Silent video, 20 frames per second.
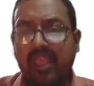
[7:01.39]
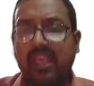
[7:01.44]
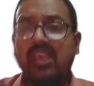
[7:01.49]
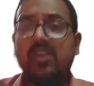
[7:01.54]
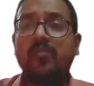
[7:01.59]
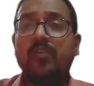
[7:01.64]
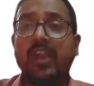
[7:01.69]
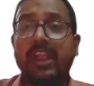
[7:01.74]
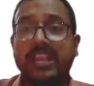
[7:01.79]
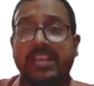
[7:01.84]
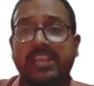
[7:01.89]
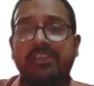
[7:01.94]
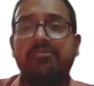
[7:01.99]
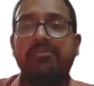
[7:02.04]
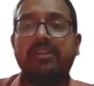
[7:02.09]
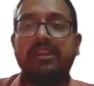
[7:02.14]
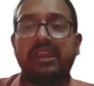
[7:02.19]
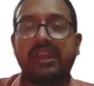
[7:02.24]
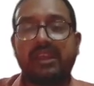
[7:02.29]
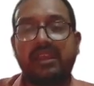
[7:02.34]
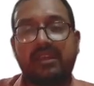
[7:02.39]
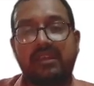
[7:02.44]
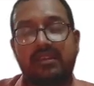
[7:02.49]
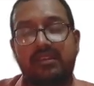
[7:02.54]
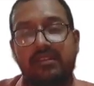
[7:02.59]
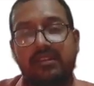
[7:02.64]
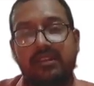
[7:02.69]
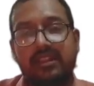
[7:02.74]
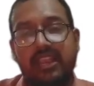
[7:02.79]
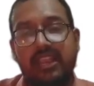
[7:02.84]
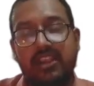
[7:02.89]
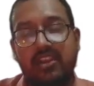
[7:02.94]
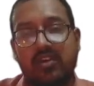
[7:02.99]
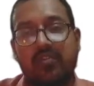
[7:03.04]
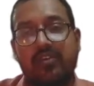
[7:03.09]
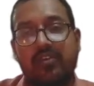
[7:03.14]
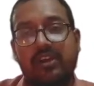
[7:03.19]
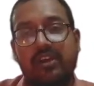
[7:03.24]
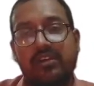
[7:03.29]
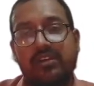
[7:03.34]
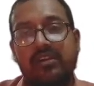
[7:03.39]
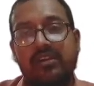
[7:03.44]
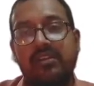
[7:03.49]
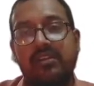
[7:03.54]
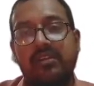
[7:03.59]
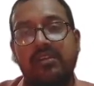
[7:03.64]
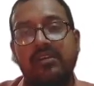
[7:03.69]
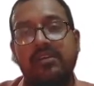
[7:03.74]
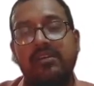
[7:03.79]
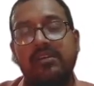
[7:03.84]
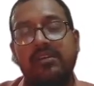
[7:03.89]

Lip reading: effective rate of return